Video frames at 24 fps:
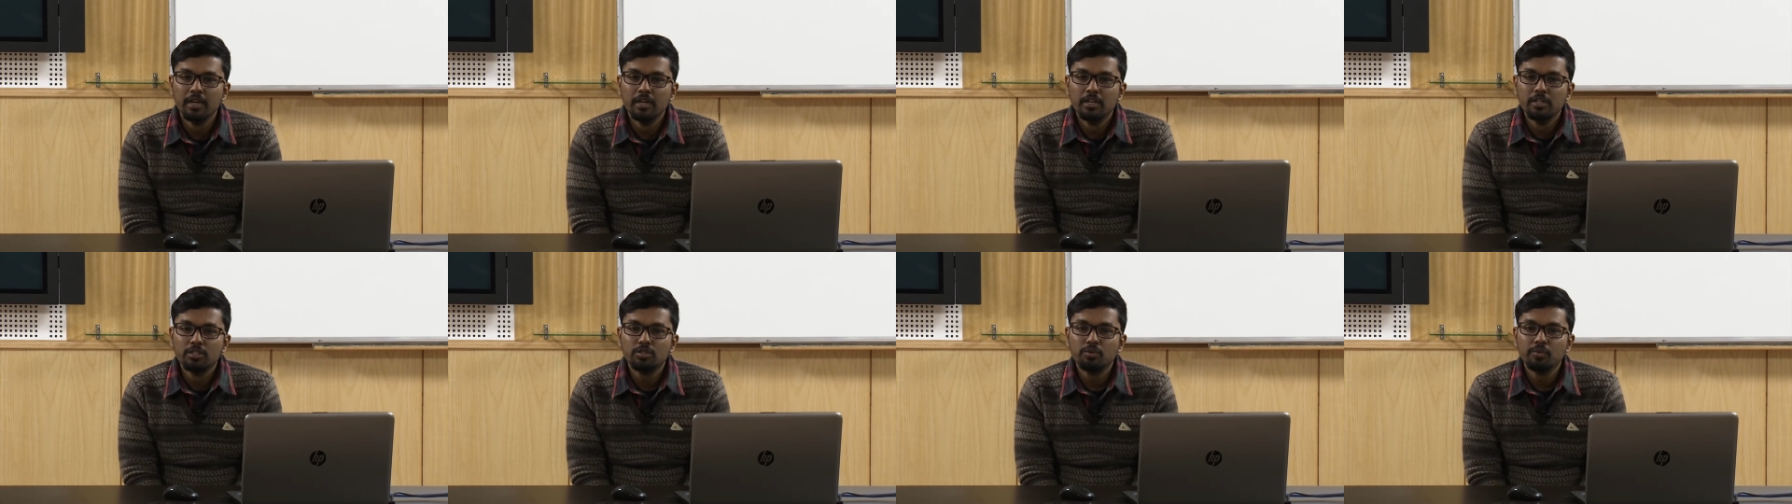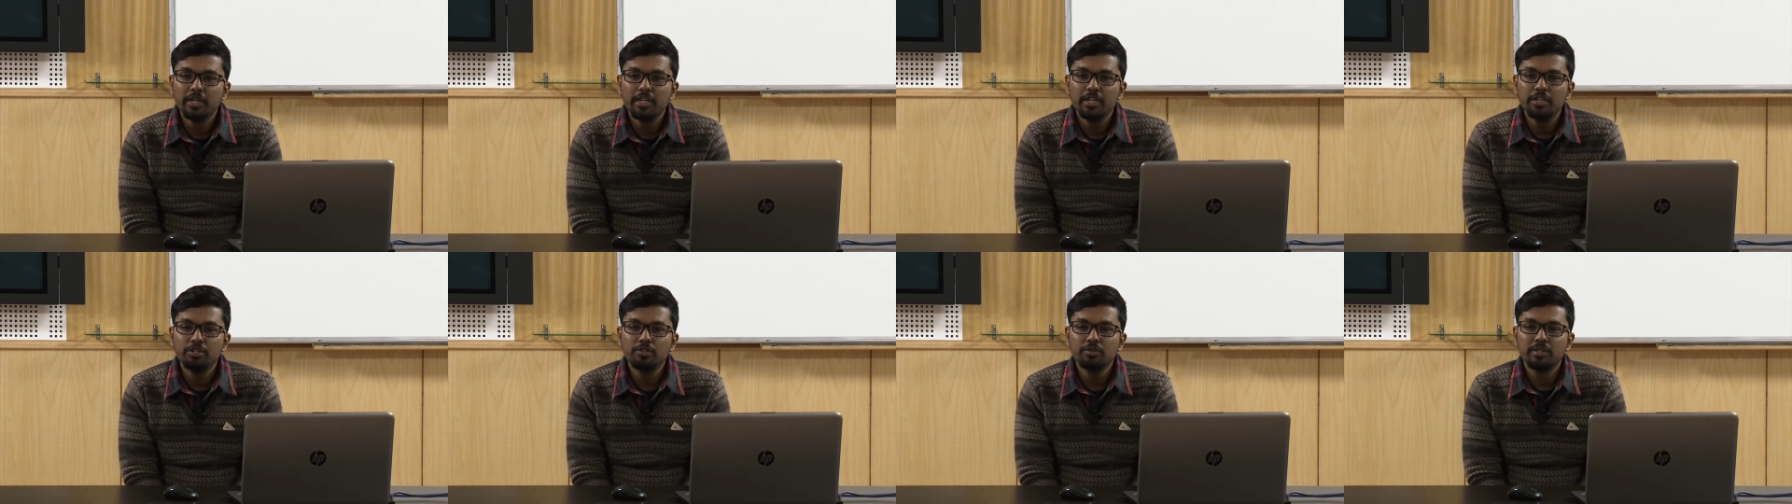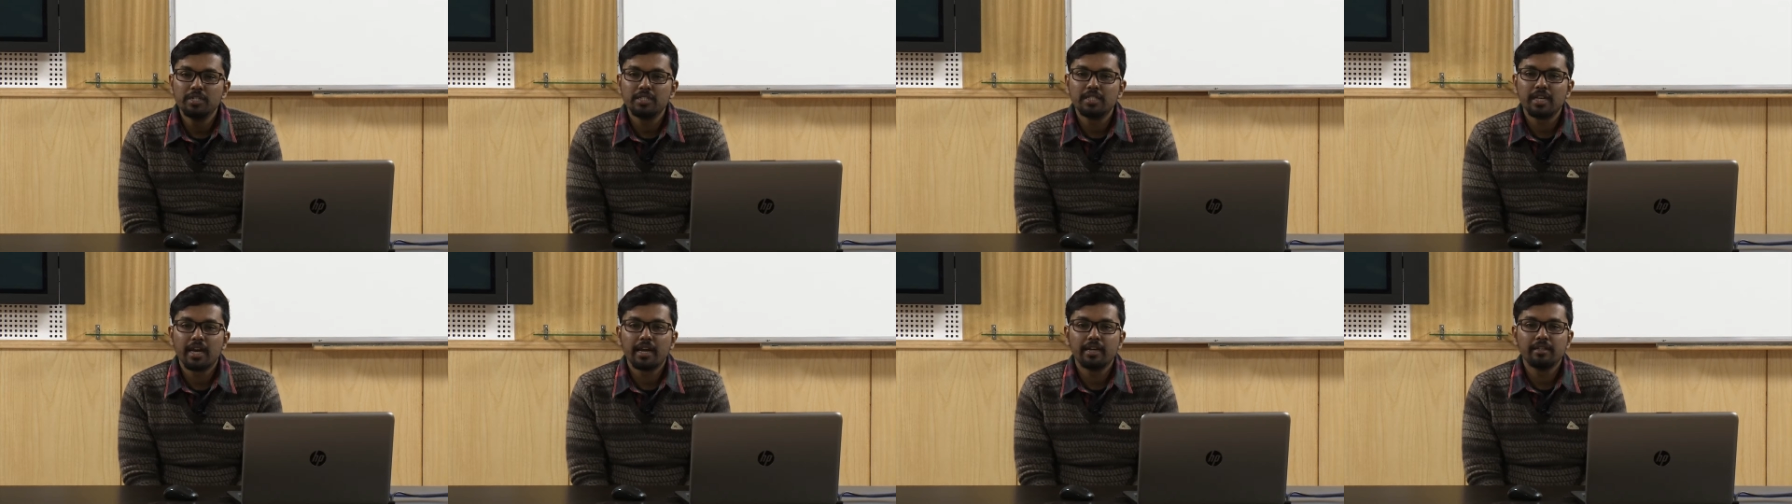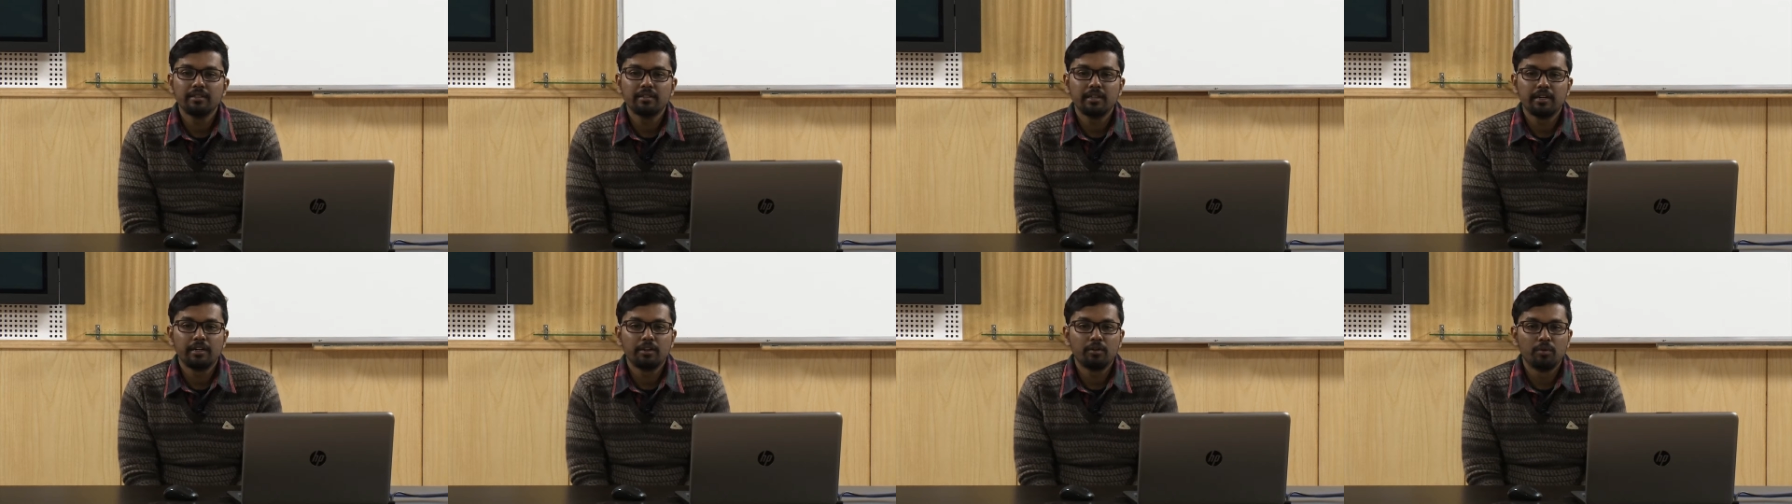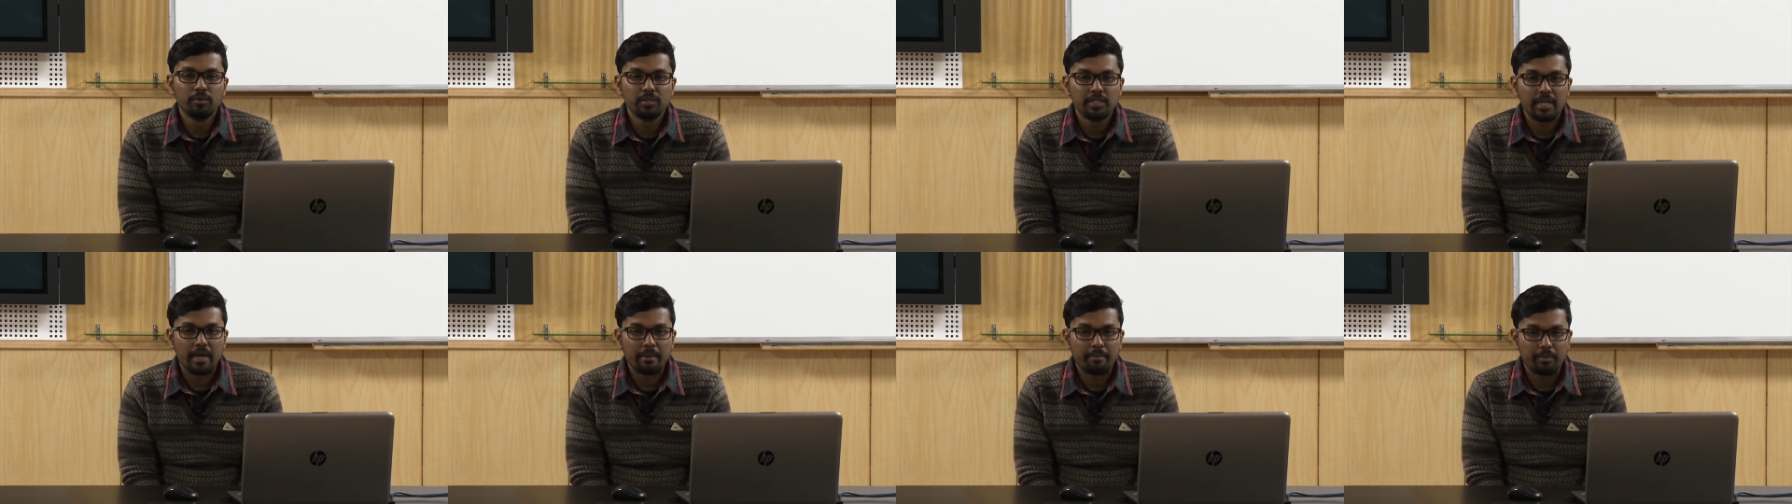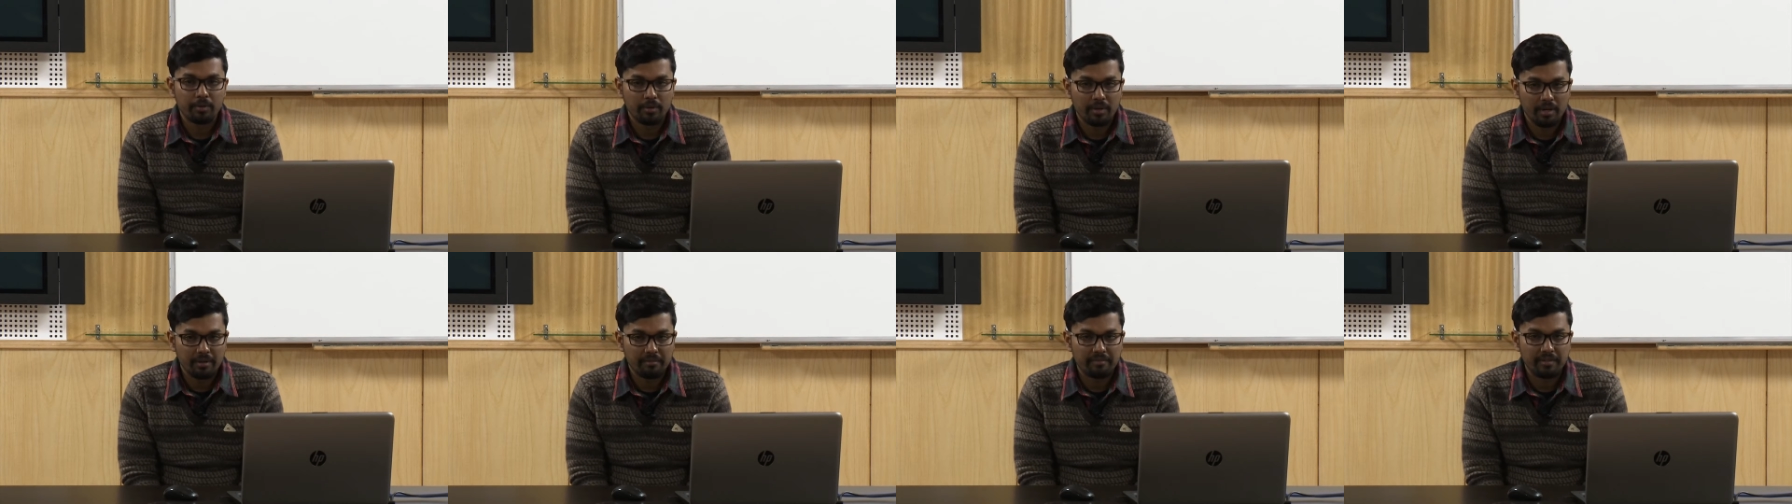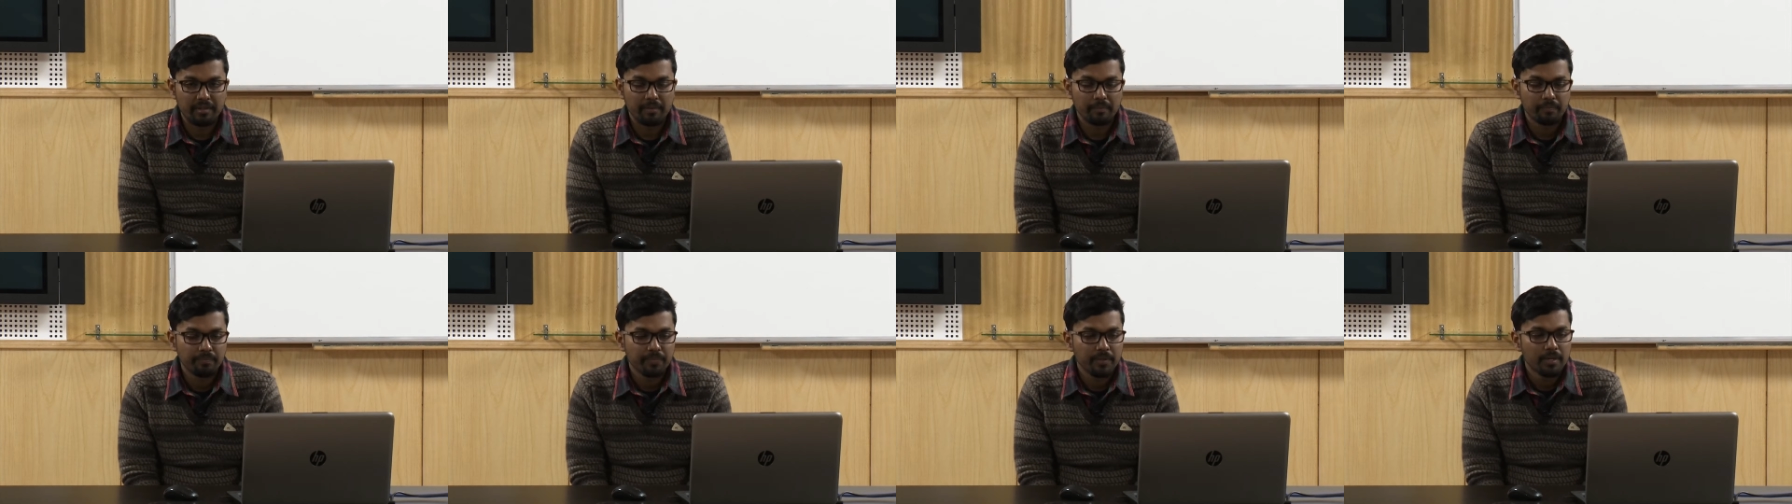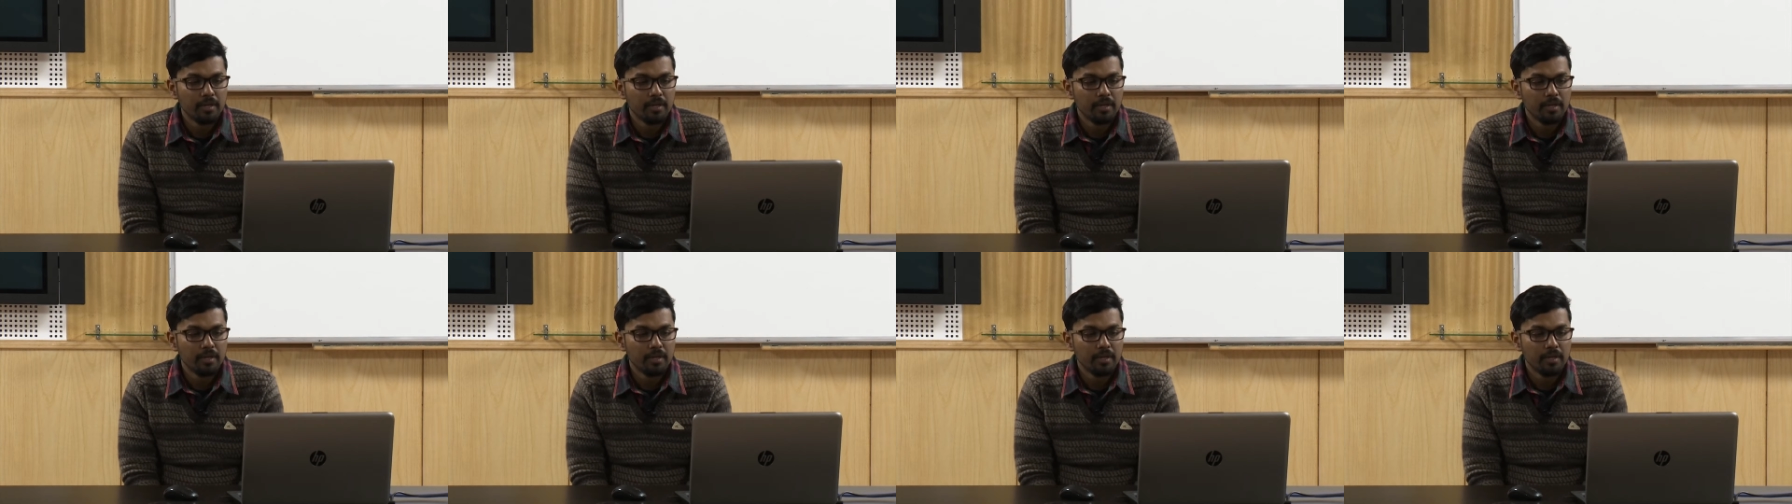So we need to design their own typography.